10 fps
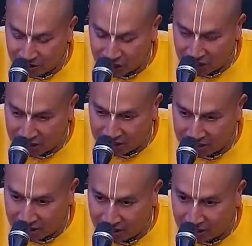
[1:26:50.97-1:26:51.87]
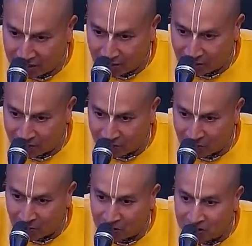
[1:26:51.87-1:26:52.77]
changes the color of
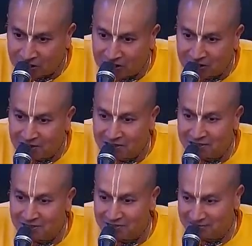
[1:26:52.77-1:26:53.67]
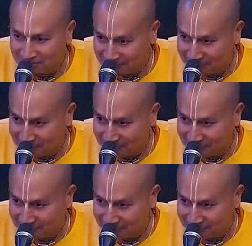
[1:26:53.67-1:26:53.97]
our consciousness.